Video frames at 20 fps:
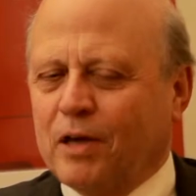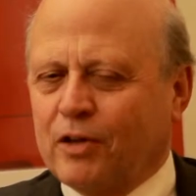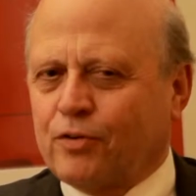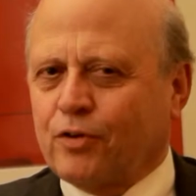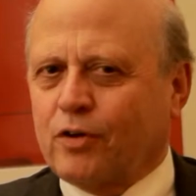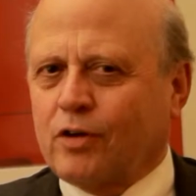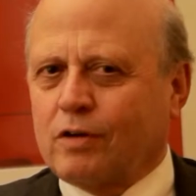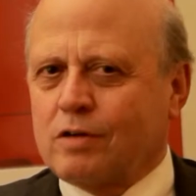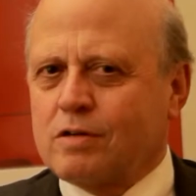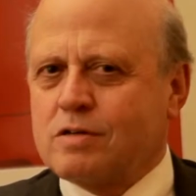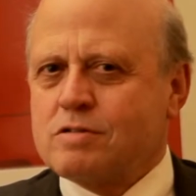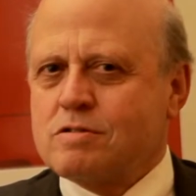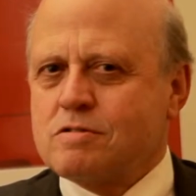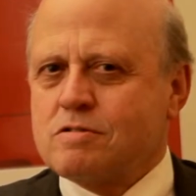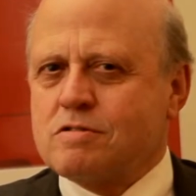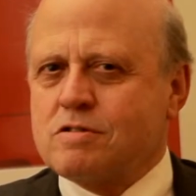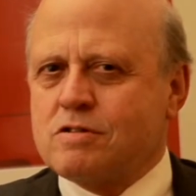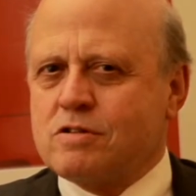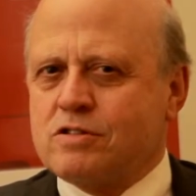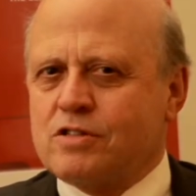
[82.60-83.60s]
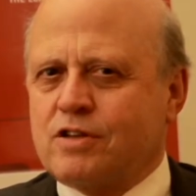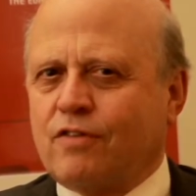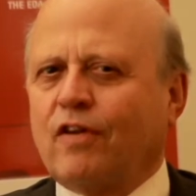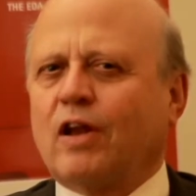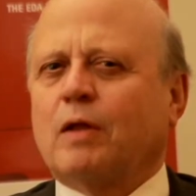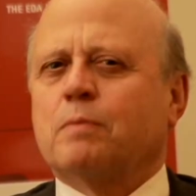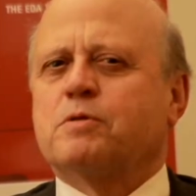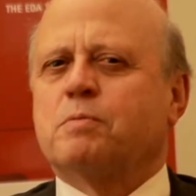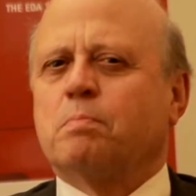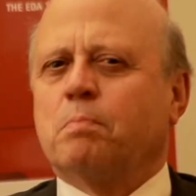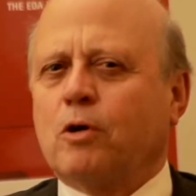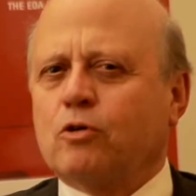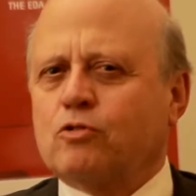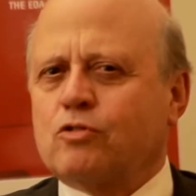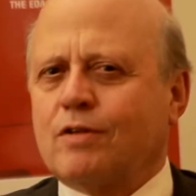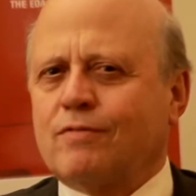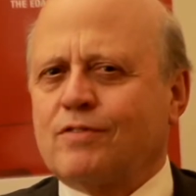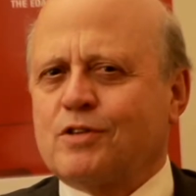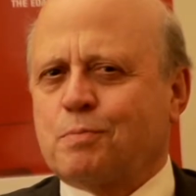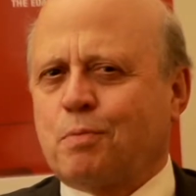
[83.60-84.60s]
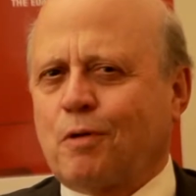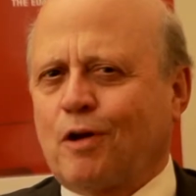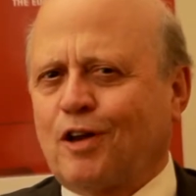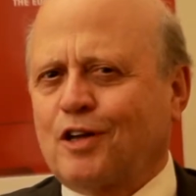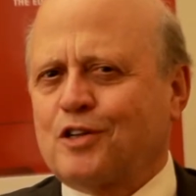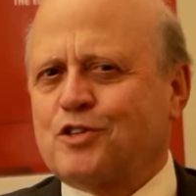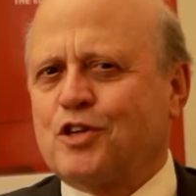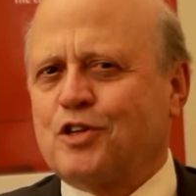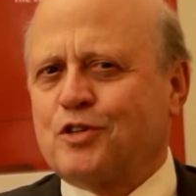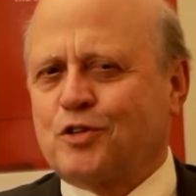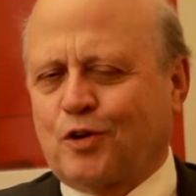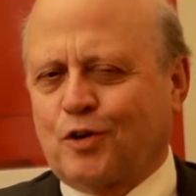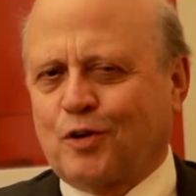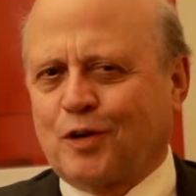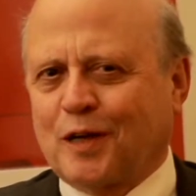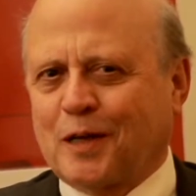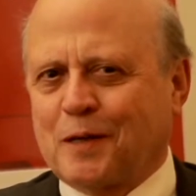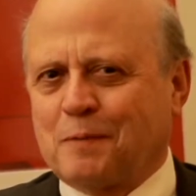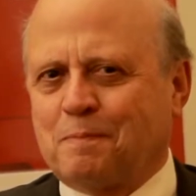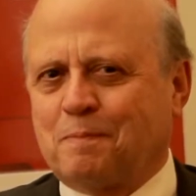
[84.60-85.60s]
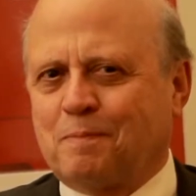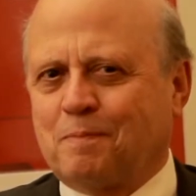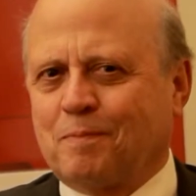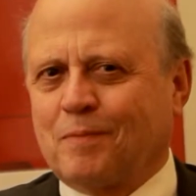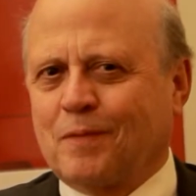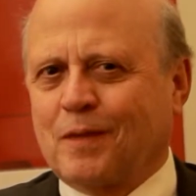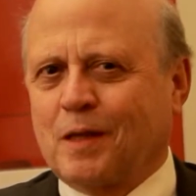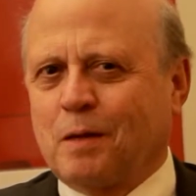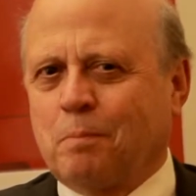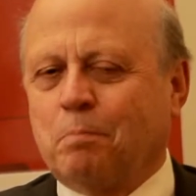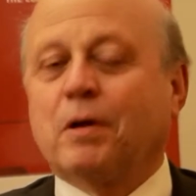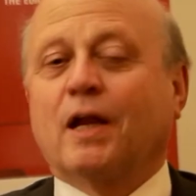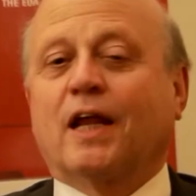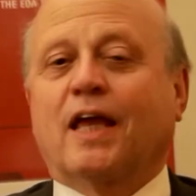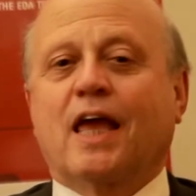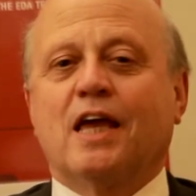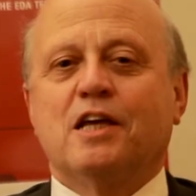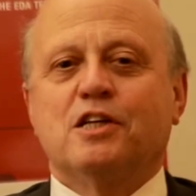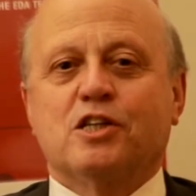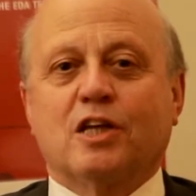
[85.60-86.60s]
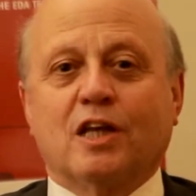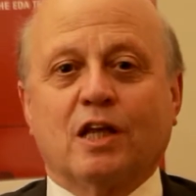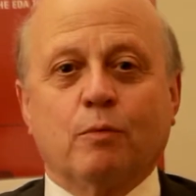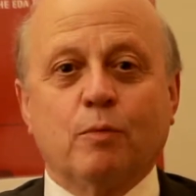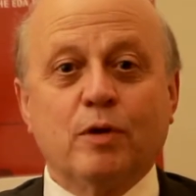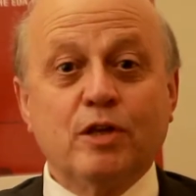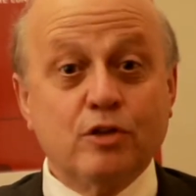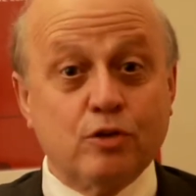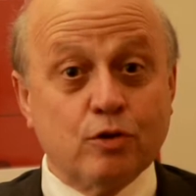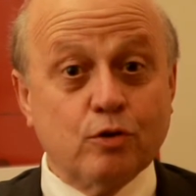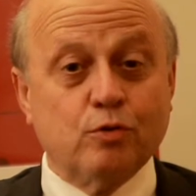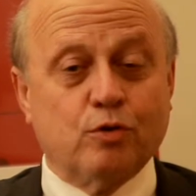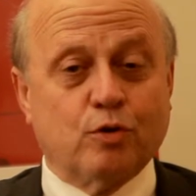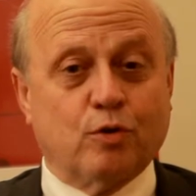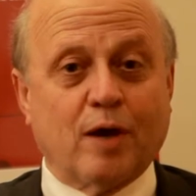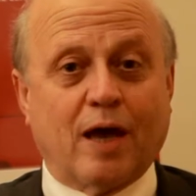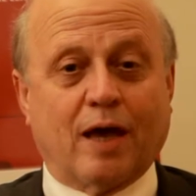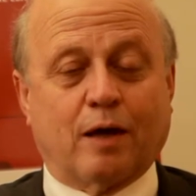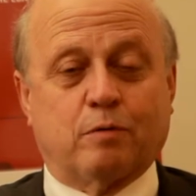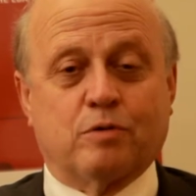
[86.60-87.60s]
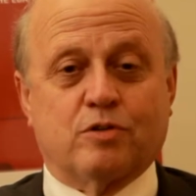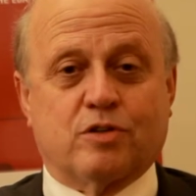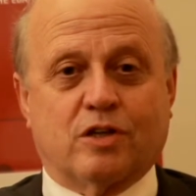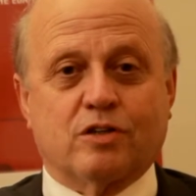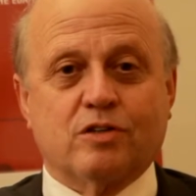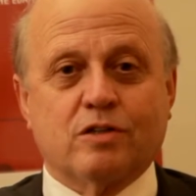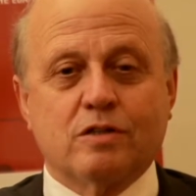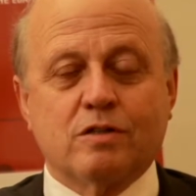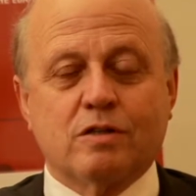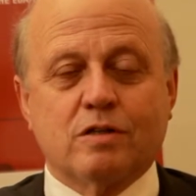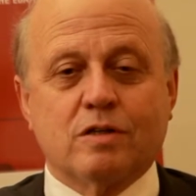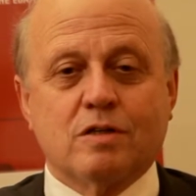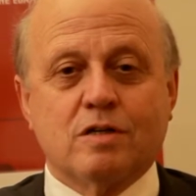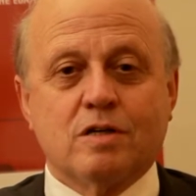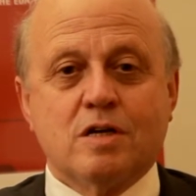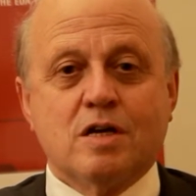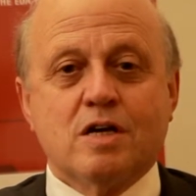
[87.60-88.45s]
Mentor develops most of its products internally, but occasionally we do acquisitions.